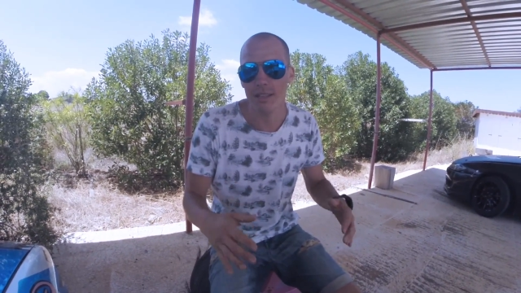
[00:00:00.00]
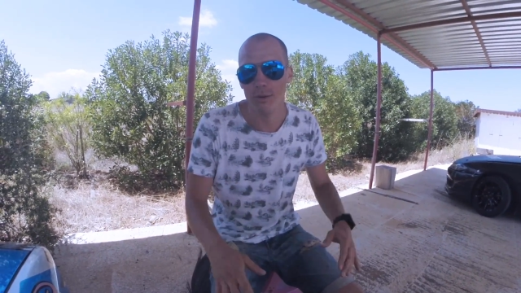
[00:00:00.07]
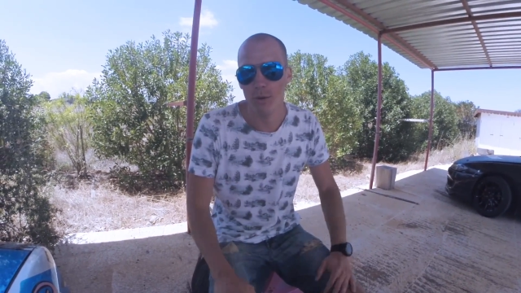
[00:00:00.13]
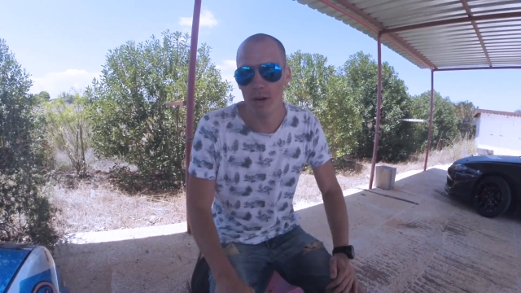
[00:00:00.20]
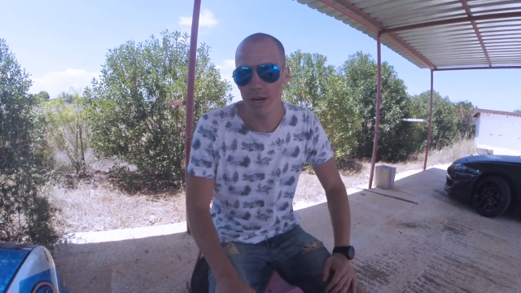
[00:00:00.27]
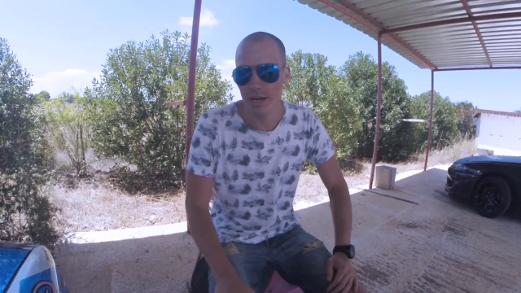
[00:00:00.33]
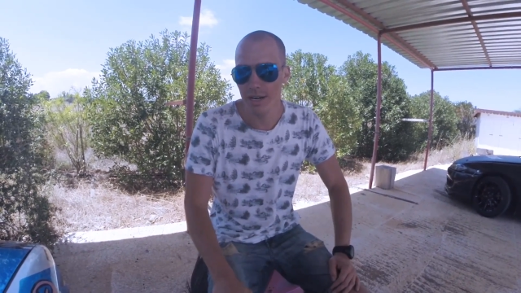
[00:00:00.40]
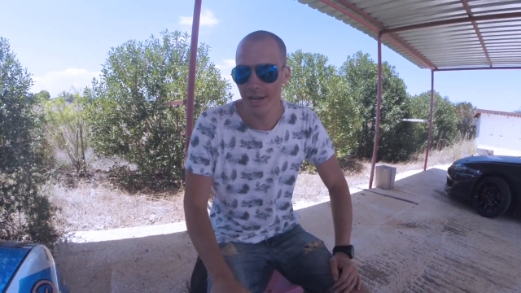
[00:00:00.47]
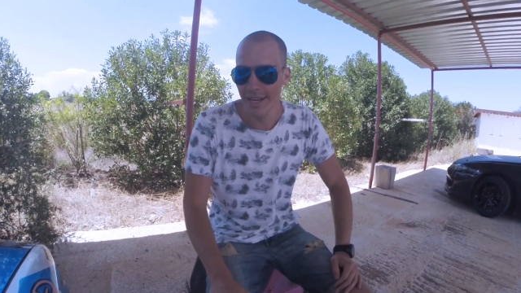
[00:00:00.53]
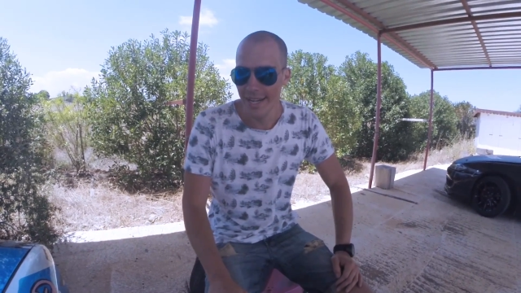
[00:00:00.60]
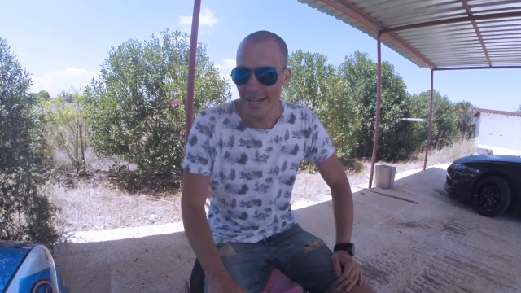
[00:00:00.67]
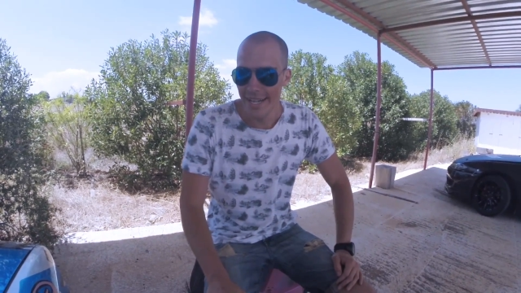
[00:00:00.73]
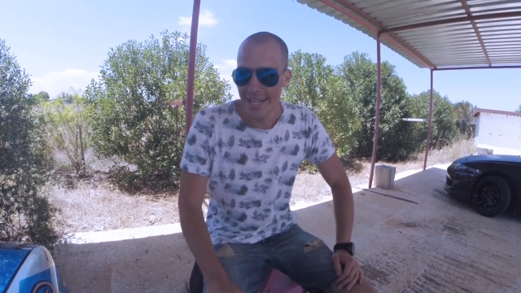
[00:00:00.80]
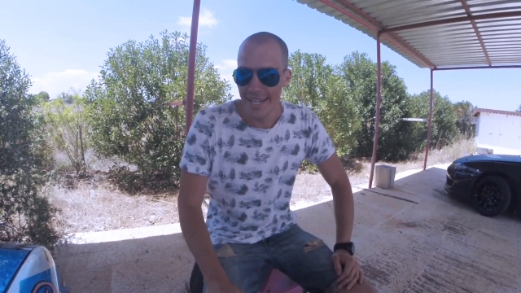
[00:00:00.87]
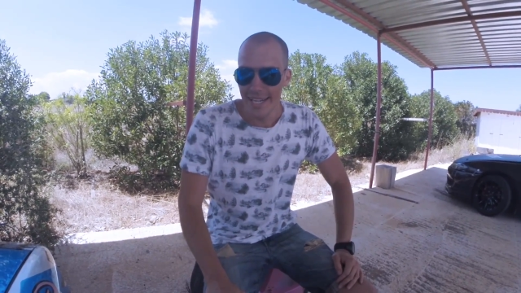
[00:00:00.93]
the water.
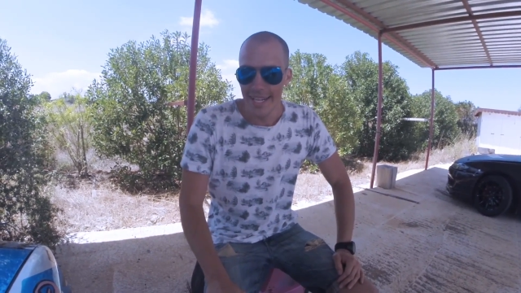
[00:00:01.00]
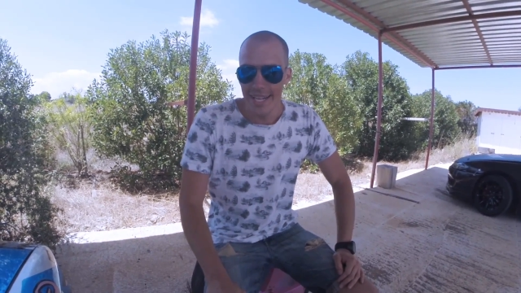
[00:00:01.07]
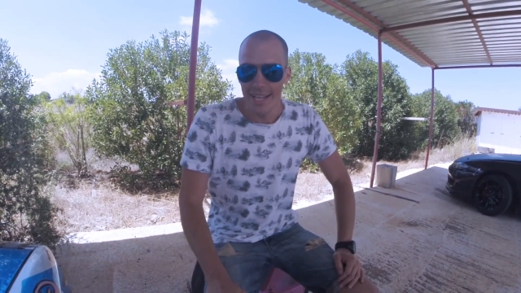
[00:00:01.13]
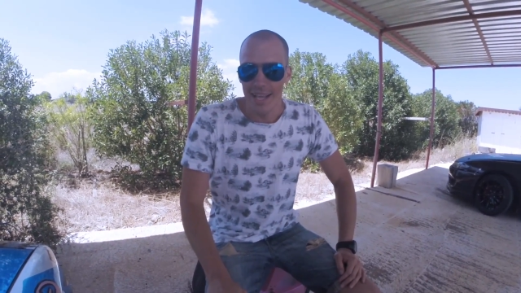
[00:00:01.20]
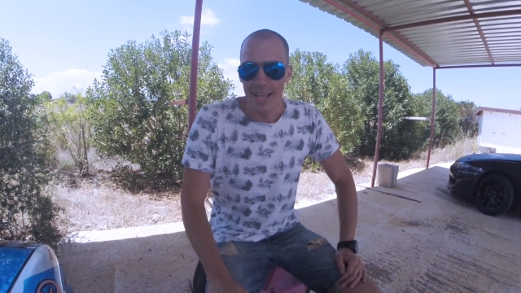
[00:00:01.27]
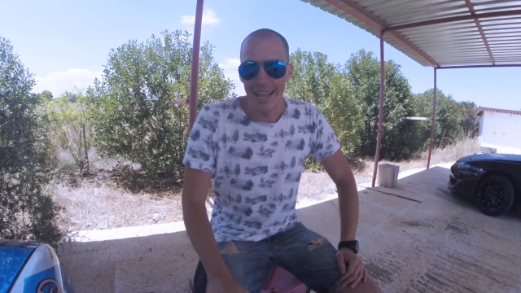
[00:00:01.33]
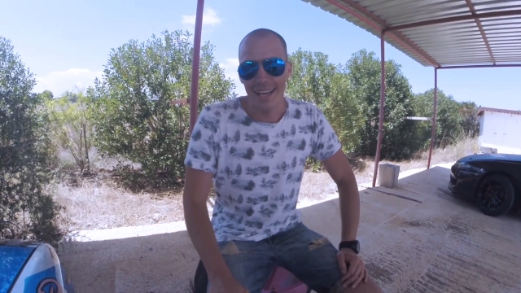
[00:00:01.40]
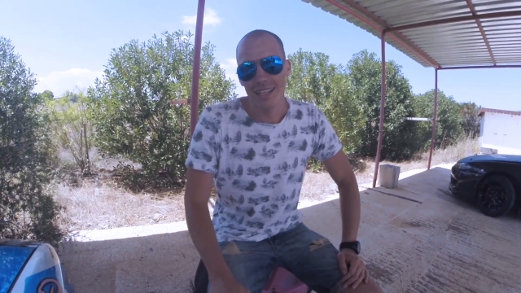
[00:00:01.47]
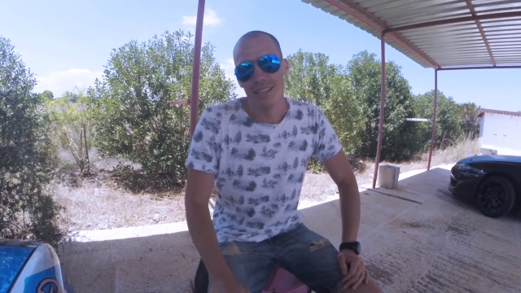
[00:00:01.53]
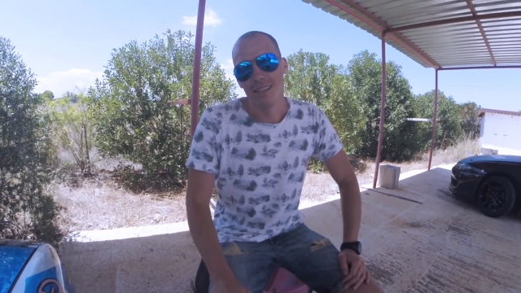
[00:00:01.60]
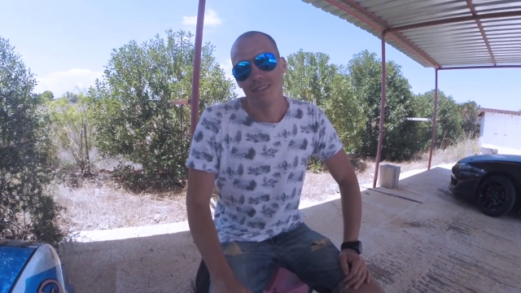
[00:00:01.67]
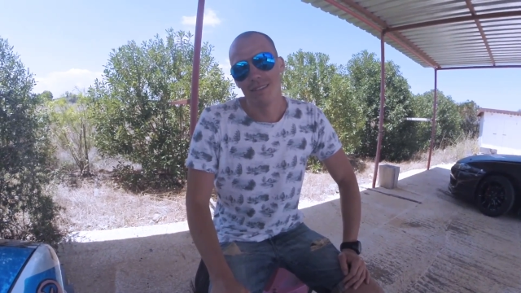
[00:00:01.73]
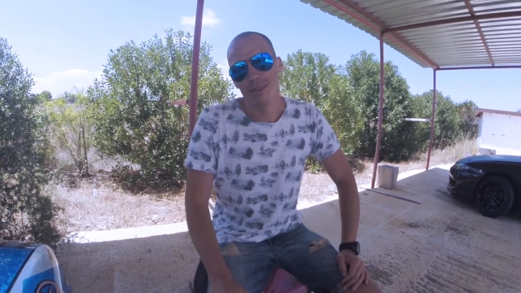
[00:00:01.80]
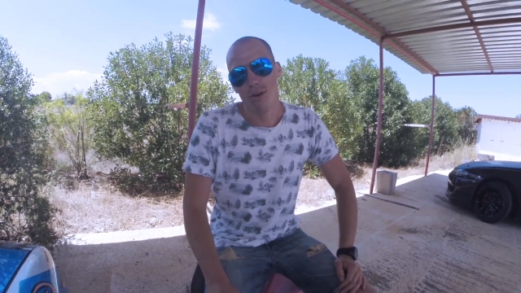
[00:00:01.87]
And